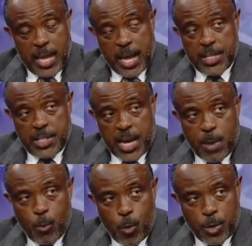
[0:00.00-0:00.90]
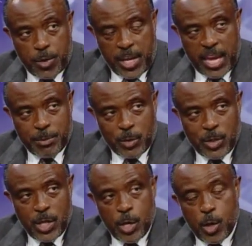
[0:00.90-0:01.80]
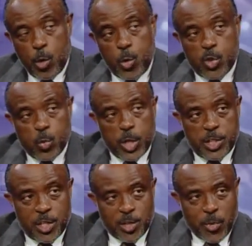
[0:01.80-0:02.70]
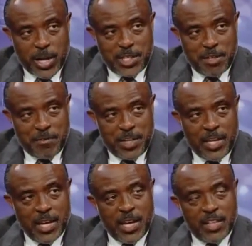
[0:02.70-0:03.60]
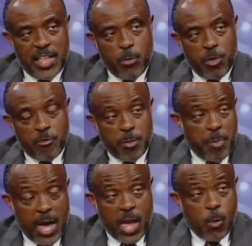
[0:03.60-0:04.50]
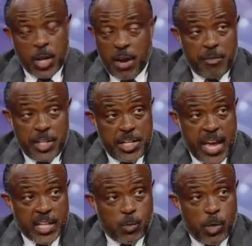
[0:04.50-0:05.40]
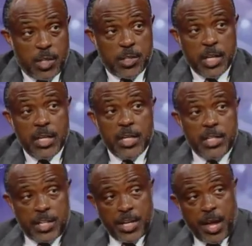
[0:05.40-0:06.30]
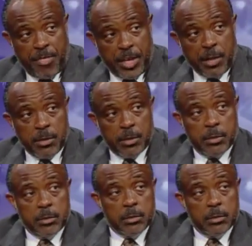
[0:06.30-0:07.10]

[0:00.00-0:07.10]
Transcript: had Time Warner Cable who switched to DirecTV, they went from paying whatever the tax was to but, nothing. But, but I guess what